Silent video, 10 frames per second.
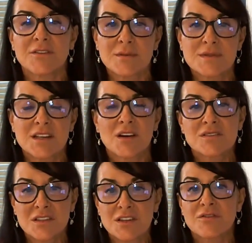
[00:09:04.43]
for
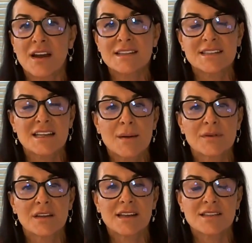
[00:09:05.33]
themselves, and you've raised a
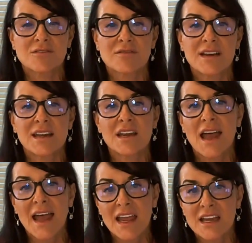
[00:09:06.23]
couple of these already:
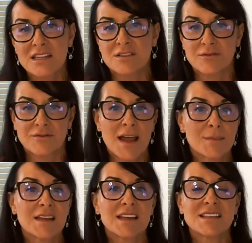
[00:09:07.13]
age,
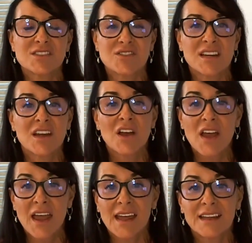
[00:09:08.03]
family history,
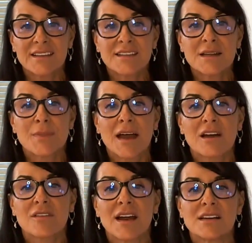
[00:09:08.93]
ethnic
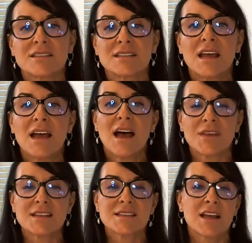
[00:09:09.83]
background,
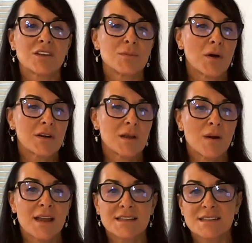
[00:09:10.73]
things like your body
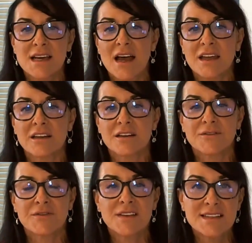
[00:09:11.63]
weight, diet,
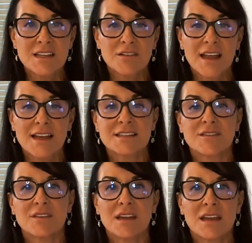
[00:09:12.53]
physical
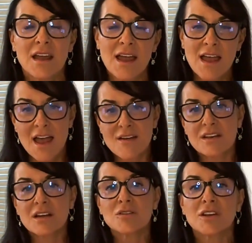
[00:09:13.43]
activity,
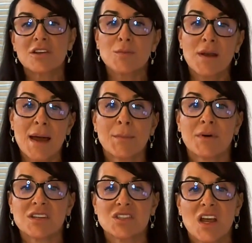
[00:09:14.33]
having a look at your blood
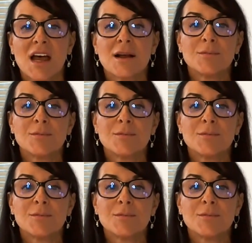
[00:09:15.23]
pressure,